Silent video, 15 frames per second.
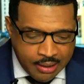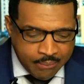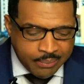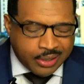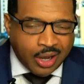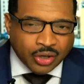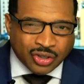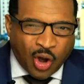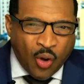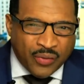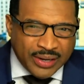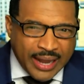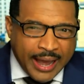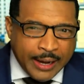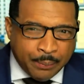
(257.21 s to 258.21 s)
Because over
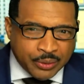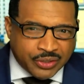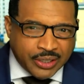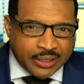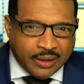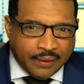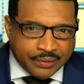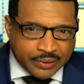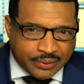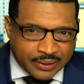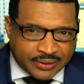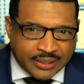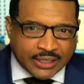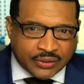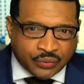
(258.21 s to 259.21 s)
90% of the
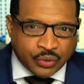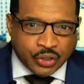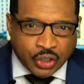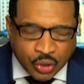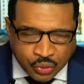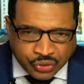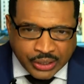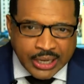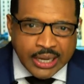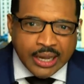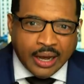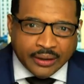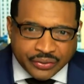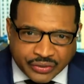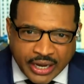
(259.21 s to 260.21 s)
successful use
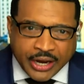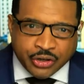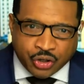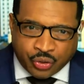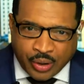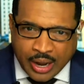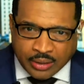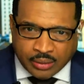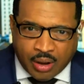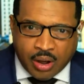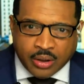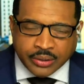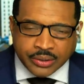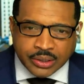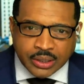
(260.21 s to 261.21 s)
of stand your ground
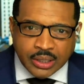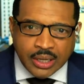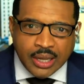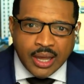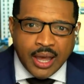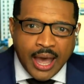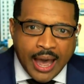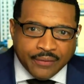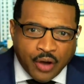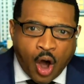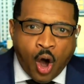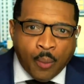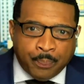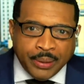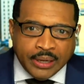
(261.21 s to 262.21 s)
laws have
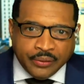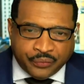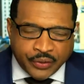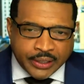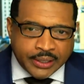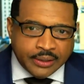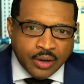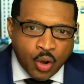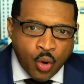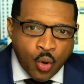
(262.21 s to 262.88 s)
all benefited